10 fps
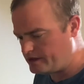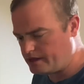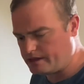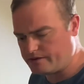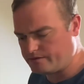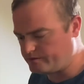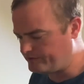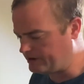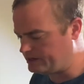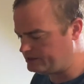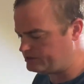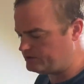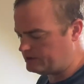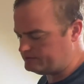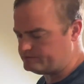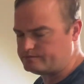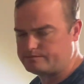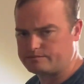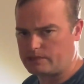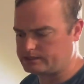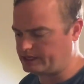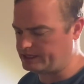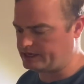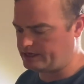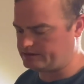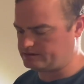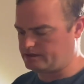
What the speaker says: and if I need to, I'll take it out,